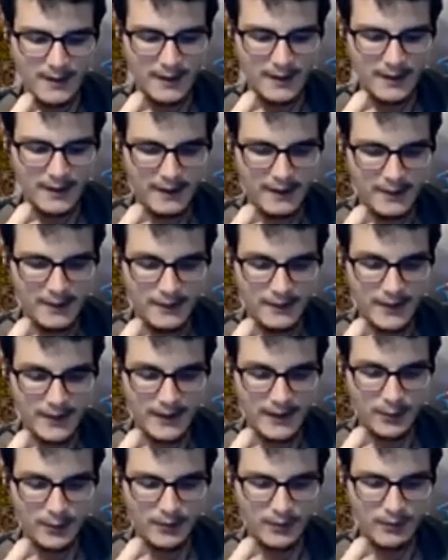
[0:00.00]
like the
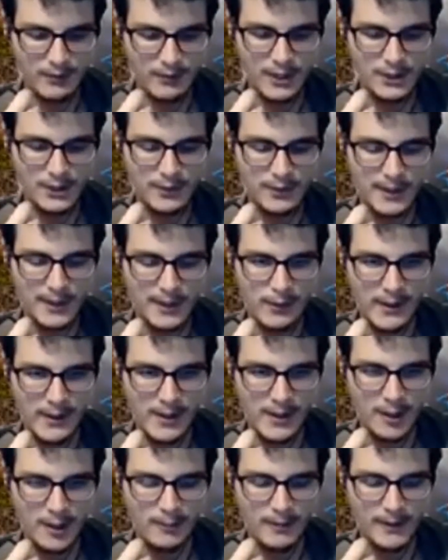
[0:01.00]
feeling refreshed when I wake
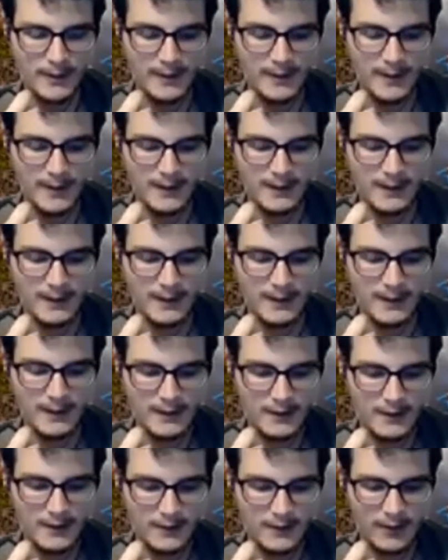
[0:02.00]
up, and the
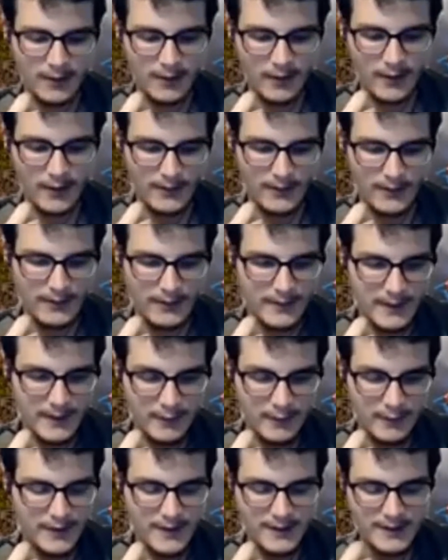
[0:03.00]
all the
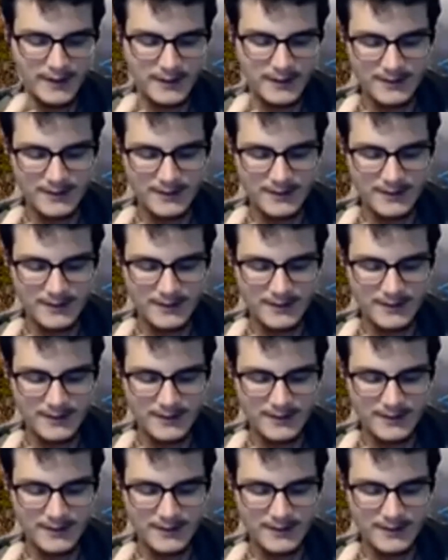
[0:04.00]
everything that